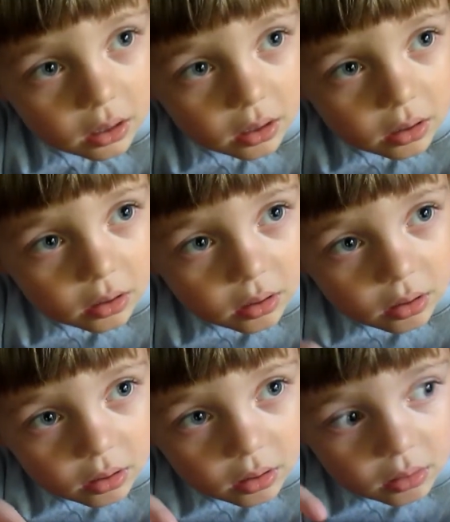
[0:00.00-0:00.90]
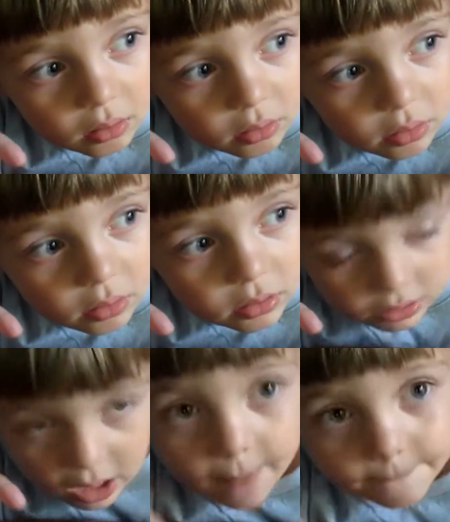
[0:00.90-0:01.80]
You want those too?
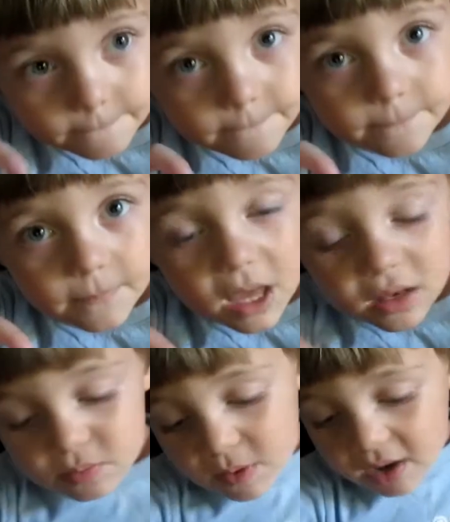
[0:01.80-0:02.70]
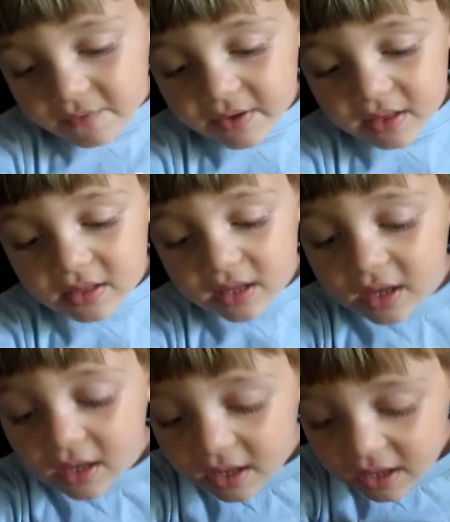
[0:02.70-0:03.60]
Yeah. Okay. And it's smiley, smiley face
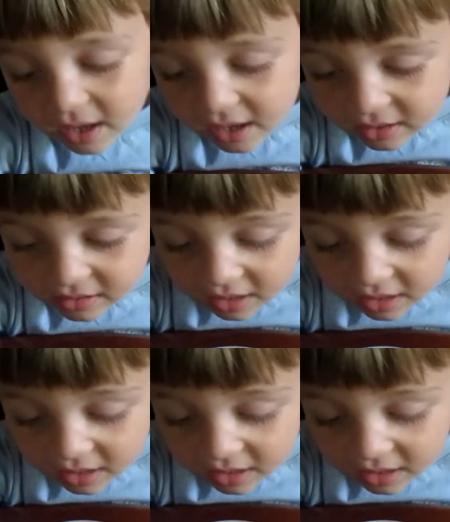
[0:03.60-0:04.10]
thing.